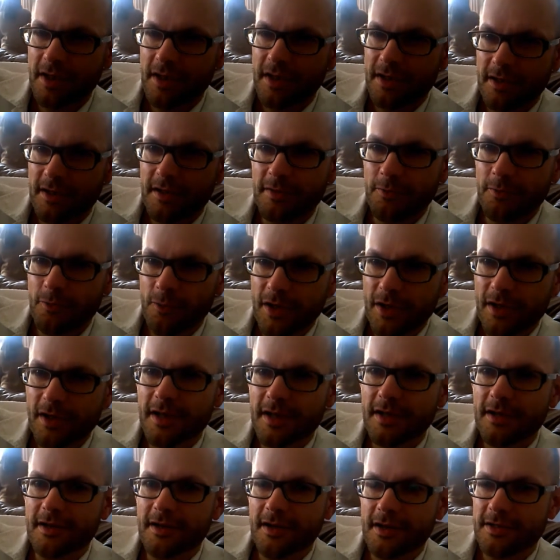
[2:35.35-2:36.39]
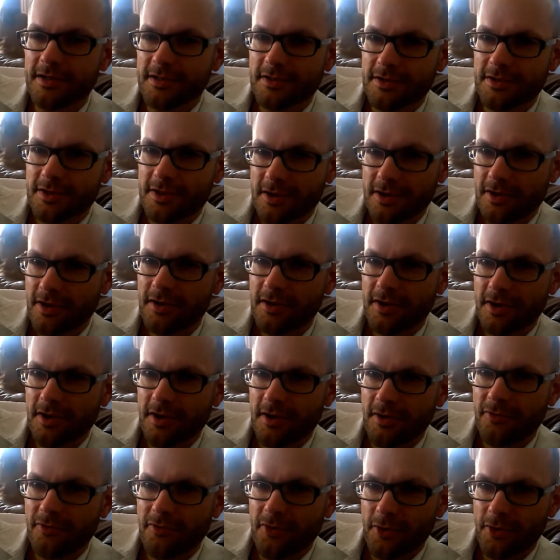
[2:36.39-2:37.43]
It really is the start
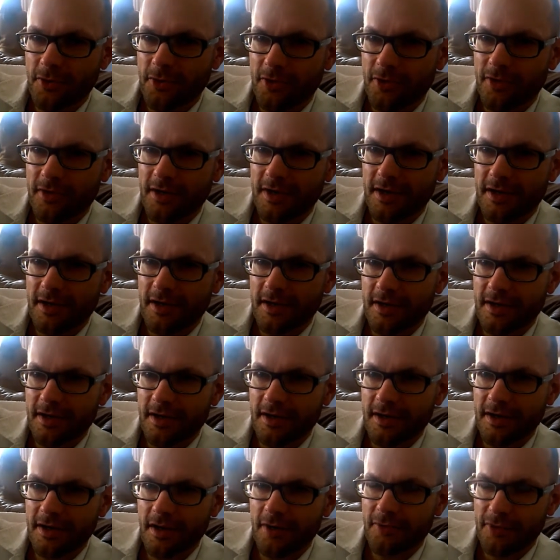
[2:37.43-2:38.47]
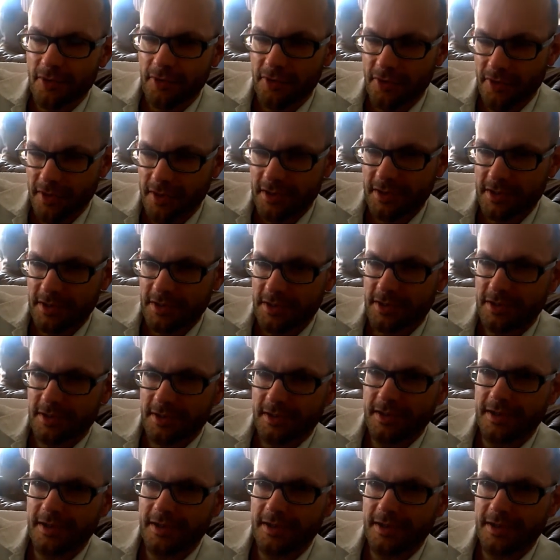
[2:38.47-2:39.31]
of your thesis.